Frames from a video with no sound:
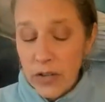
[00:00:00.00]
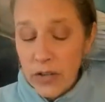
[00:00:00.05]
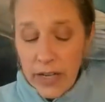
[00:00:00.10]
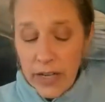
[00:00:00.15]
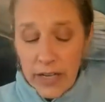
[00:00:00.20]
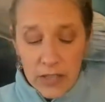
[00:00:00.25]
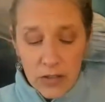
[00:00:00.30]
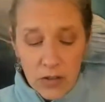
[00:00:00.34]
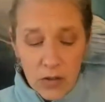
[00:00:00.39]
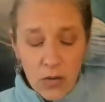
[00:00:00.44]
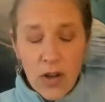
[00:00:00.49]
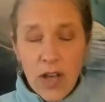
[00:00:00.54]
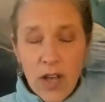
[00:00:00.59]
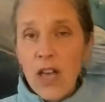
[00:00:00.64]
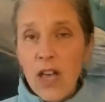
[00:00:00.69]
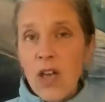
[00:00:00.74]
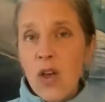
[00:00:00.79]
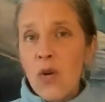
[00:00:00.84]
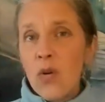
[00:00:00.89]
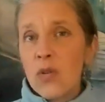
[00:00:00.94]
Okay, so
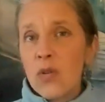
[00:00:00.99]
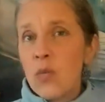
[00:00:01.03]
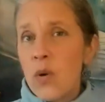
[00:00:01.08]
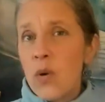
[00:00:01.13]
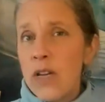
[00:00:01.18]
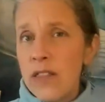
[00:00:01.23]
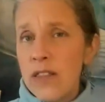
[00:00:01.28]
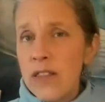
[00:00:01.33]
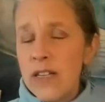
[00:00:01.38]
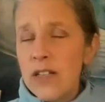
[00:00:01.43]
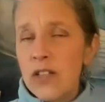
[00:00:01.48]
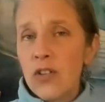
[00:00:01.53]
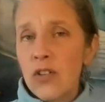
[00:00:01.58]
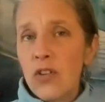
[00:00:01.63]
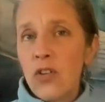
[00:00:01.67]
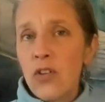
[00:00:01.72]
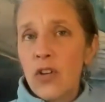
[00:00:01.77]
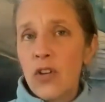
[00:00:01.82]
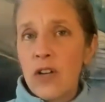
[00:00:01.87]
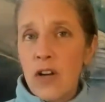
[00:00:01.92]
one thing to
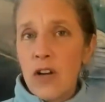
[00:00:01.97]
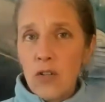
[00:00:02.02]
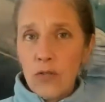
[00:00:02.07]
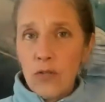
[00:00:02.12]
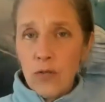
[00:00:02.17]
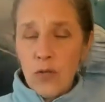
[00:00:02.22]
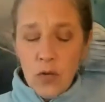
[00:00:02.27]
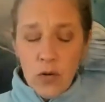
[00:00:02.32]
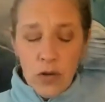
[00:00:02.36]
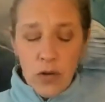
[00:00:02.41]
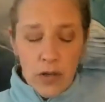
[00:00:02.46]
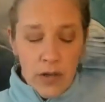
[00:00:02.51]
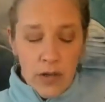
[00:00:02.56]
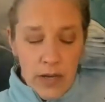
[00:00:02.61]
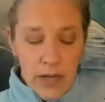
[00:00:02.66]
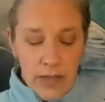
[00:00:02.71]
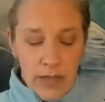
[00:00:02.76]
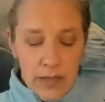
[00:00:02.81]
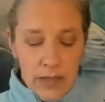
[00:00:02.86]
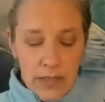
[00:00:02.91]
look out
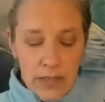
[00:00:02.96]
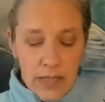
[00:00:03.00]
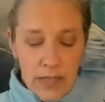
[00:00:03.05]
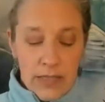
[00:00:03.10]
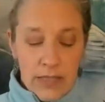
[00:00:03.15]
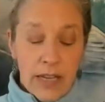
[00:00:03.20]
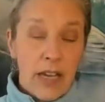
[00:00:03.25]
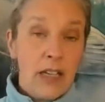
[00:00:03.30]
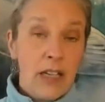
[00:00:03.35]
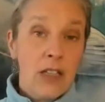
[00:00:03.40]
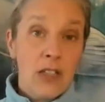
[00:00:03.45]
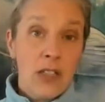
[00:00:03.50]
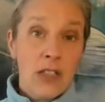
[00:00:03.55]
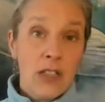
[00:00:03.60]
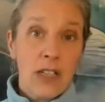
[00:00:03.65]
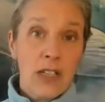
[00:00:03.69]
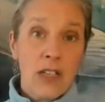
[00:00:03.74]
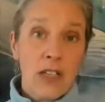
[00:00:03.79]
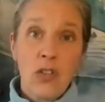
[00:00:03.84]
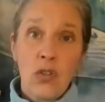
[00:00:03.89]
for is the
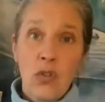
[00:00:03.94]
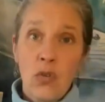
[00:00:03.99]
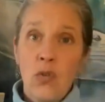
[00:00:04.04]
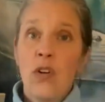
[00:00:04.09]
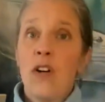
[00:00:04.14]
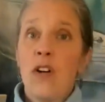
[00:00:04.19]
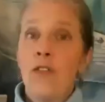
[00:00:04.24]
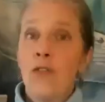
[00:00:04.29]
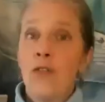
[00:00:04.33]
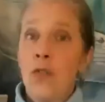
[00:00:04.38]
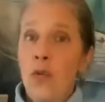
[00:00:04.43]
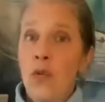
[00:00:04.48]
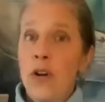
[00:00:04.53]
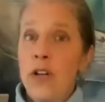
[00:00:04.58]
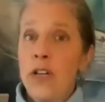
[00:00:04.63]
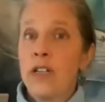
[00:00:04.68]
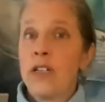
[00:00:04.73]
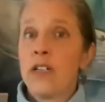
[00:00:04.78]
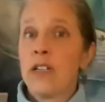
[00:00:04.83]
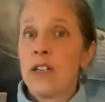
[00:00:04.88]
tendency to
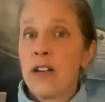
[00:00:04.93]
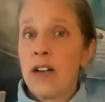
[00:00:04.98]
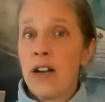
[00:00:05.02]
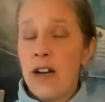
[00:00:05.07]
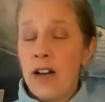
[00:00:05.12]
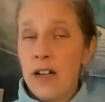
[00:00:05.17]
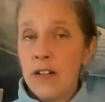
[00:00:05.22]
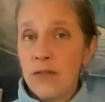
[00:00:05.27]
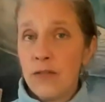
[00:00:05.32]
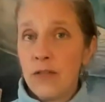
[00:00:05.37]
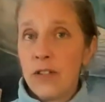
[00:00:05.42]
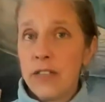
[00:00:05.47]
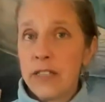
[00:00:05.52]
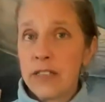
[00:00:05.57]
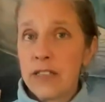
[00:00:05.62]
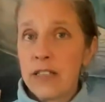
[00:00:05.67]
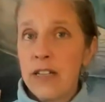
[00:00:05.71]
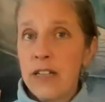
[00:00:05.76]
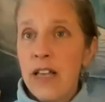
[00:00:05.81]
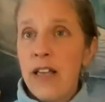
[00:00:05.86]
avoid
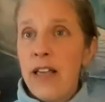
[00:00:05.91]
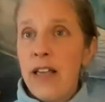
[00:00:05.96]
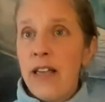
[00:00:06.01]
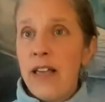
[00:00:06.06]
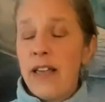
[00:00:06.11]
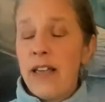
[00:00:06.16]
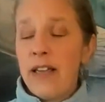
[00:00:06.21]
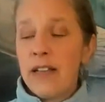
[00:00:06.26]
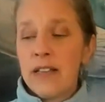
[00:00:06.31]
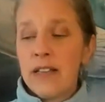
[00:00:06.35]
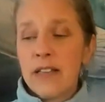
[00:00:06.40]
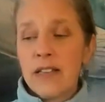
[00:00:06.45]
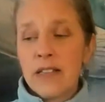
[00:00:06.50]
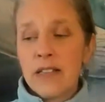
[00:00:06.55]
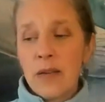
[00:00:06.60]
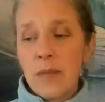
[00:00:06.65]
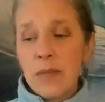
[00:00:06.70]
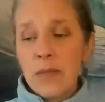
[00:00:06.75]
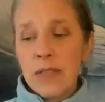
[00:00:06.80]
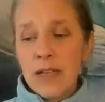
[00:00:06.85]
conflict, and
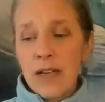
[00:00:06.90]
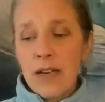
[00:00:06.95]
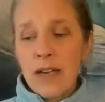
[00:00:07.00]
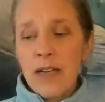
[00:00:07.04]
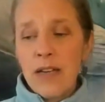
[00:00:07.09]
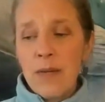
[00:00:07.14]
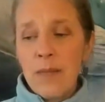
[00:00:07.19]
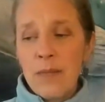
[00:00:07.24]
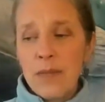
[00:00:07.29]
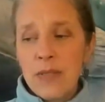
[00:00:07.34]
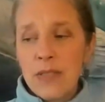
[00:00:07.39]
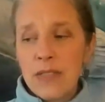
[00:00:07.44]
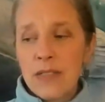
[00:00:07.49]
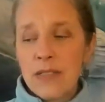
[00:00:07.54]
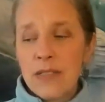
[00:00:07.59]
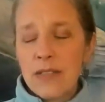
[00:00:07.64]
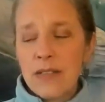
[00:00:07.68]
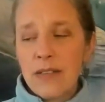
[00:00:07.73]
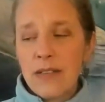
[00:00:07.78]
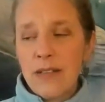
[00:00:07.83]

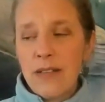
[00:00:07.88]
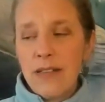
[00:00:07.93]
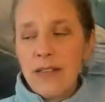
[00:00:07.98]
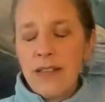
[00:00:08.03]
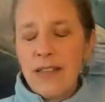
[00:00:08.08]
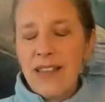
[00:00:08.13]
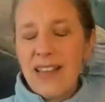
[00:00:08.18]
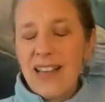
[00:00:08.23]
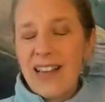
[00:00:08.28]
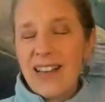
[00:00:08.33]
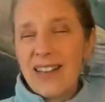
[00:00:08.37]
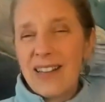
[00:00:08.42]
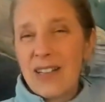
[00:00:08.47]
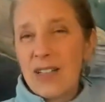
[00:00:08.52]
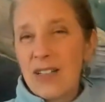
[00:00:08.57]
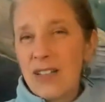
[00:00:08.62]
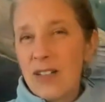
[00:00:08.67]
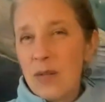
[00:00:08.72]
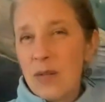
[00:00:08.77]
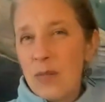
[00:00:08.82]
sometimes that
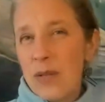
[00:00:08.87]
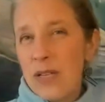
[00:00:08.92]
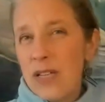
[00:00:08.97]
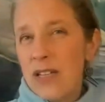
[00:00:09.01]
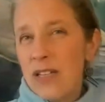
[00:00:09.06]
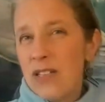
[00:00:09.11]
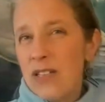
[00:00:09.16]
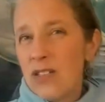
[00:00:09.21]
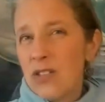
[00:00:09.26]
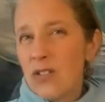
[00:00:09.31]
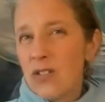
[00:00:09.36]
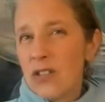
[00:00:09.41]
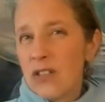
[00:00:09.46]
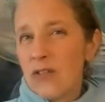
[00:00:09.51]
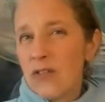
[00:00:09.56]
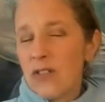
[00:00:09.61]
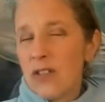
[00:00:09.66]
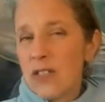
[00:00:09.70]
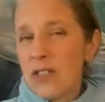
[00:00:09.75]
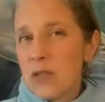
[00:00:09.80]
can be sort
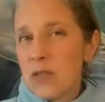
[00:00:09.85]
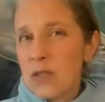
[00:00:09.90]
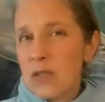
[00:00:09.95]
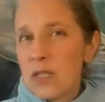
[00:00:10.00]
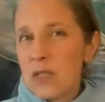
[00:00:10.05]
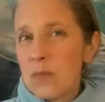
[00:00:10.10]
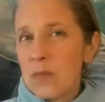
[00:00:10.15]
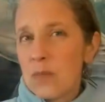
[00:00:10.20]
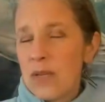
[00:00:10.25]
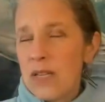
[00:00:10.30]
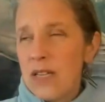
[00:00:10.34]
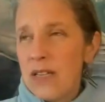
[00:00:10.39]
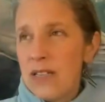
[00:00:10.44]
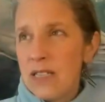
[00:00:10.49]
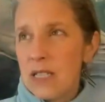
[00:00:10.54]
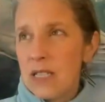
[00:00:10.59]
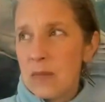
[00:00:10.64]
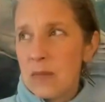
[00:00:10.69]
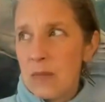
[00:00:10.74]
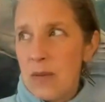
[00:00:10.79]
of this
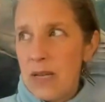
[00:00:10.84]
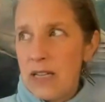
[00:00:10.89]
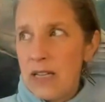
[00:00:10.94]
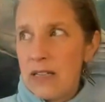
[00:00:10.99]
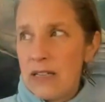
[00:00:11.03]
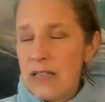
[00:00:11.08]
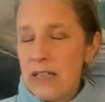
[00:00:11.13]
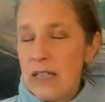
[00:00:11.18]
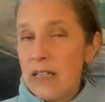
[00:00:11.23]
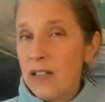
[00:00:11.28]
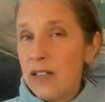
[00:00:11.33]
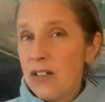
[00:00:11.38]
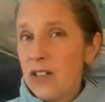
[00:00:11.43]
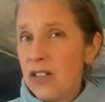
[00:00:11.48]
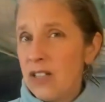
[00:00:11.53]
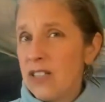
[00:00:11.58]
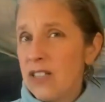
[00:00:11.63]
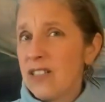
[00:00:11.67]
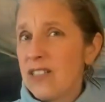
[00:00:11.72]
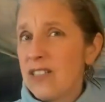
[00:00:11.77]

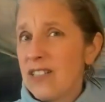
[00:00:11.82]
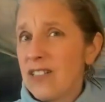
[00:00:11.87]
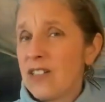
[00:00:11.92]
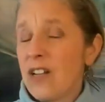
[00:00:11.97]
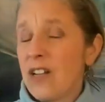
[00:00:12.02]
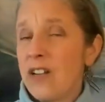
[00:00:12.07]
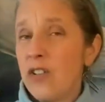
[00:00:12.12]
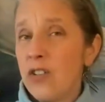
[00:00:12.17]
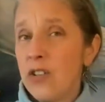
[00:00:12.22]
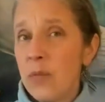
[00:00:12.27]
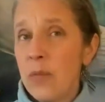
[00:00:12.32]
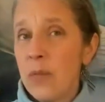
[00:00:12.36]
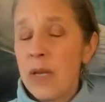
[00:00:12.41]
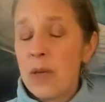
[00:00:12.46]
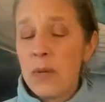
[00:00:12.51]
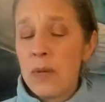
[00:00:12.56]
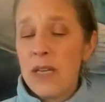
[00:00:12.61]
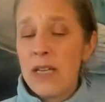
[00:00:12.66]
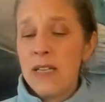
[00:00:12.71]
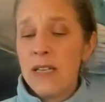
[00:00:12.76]
peacemaking desire to
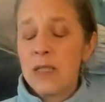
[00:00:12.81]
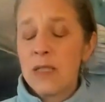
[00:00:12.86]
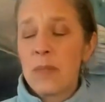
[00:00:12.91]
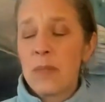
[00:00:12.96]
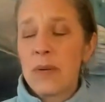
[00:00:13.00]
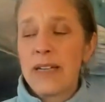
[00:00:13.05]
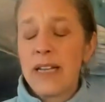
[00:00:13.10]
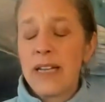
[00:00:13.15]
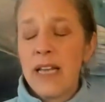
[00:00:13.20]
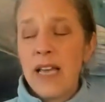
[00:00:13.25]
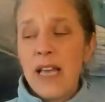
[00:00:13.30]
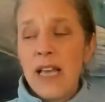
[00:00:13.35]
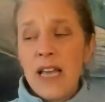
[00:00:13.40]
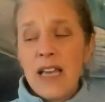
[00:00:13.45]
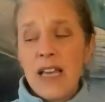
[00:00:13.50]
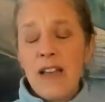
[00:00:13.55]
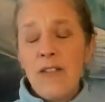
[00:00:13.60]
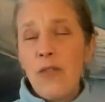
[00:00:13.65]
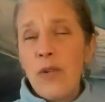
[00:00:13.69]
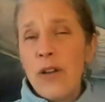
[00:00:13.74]
make peace, but
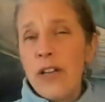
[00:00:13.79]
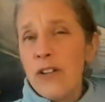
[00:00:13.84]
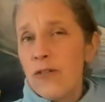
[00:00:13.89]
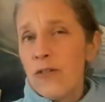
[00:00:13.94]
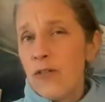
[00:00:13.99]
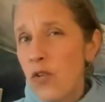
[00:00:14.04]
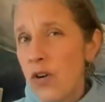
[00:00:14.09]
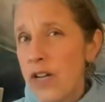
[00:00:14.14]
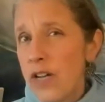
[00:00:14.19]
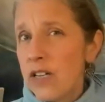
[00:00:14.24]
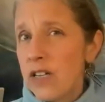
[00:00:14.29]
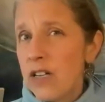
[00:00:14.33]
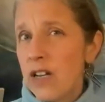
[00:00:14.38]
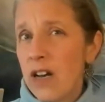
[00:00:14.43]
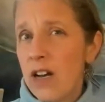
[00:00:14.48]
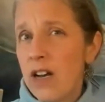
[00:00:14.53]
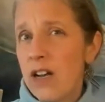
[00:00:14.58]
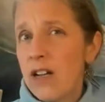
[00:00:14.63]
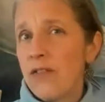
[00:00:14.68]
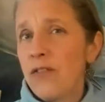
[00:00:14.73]
if we avoid
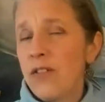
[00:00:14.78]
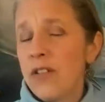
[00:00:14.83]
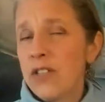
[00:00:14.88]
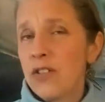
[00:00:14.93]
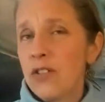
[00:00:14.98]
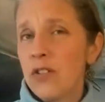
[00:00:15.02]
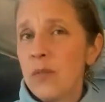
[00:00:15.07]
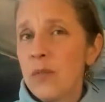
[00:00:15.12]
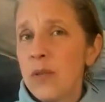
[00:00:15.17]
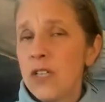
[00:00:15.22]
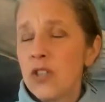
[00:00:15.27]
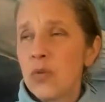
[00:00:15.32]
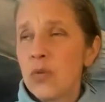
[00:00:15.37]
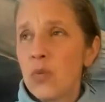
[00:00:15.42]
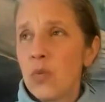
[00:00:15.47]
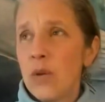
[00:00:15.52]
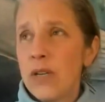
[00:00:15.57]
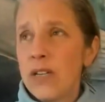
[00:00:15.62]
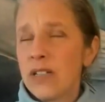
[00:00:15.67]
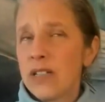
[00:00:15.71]
conflict too
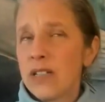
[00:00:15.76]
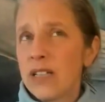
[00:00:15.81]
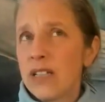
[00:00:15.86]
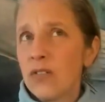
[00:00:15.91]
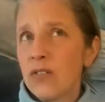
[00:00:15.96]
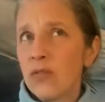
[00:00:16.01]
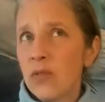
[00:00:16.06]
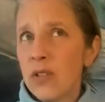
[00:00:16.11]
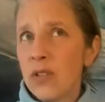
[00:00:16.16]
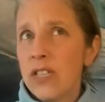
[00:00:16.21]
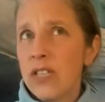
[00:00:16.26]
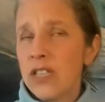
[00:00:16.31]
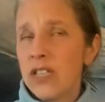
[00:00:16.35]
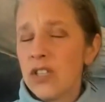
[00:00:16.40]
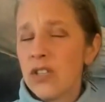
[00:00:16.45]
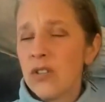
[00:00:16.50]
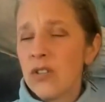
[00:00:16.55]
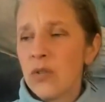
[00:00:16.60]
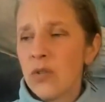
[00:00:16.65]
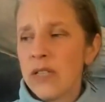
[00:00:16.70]
much, what it can really
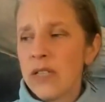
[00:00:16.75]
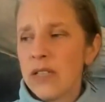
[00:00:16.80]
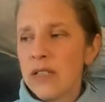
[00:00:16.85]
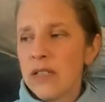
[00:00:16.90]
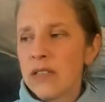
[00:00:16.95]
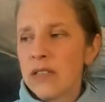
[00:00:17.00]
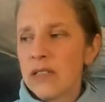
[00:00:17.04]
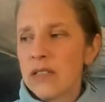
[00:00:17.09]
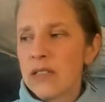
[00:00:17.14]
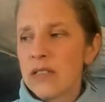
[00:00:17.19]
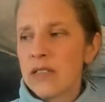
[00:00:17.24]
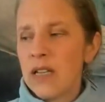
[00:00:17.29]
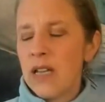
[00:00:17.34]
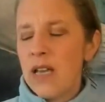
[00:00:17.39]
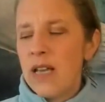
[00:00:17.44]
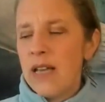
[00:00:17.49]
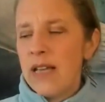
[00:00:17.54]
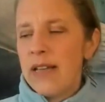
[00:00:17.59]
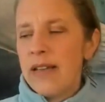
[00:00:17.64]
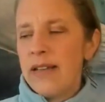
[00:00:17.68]
do is
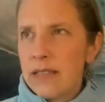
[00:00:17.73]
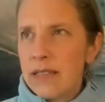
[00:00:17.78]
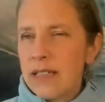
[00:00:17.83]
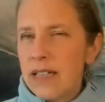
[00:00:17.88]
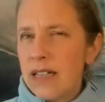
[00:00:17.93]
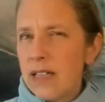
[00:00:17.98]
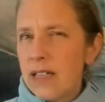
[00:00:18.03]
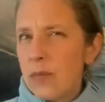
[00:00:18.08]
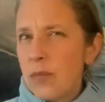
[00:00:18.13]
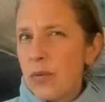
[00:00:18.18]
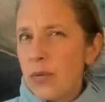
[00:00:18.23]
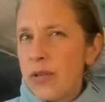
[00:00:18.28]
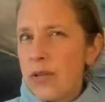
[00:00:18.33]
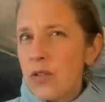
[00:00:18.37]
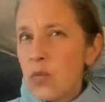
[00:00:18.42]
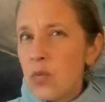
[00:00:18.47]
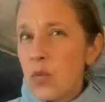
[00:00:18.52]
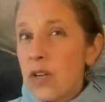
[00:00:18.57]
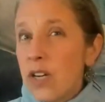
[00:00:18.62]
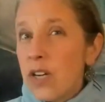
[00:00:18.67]
it kind of
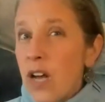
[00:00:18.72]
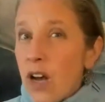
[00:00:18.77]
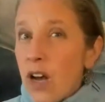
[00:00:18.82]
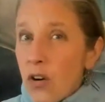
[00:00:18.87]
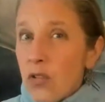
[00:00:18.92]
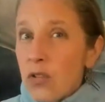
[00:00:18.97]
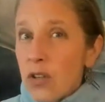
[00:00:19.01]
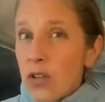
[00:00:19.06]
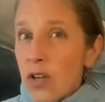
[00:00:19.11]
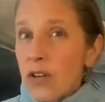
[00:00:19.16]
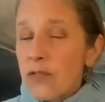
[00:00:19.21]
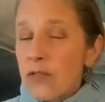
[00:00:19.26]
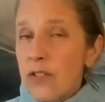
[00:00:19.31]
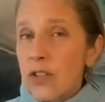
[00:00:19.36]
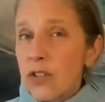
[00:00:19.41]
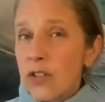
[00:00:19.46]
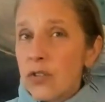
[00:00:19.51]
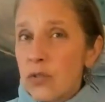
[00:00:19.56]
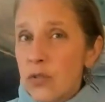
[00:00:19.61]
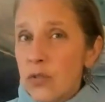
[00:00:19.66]
brings one out of
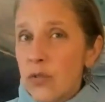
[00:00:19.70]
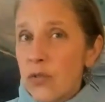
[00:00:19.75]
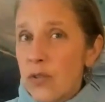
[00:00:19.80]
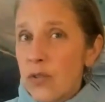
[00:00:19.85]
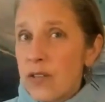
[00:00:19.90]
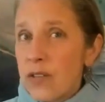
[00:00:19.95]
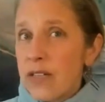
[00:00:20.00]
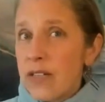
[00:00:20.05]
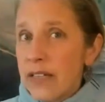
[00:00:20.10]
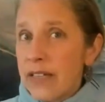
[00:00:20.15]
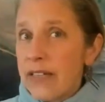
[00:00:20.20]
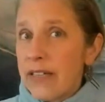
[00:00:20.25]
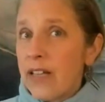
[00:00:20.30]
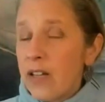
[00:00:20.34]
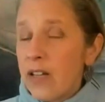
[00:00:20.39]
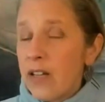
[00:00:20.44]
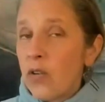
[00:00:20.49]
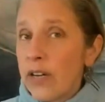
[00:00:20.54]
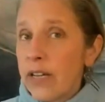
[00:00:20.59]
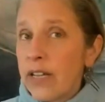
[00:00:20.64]
the truth,
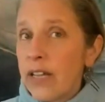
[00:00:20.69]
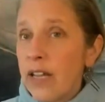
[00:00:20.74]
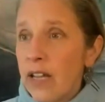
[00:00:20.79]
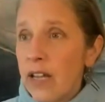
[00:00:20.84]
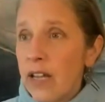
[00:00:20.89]
or it